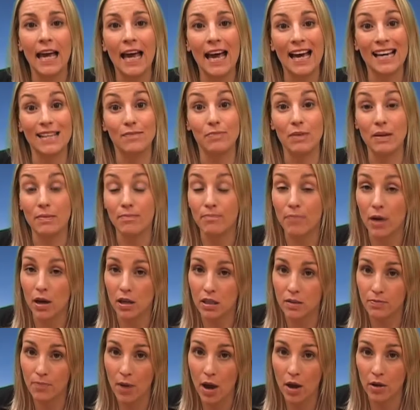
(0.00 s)
has been
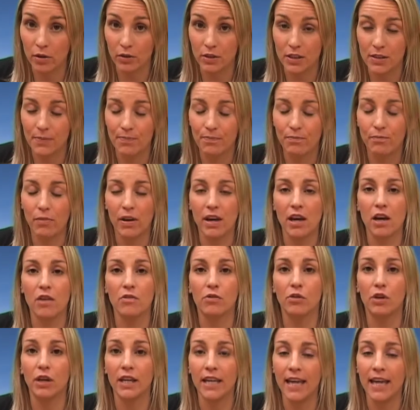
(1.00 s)
postponed by over a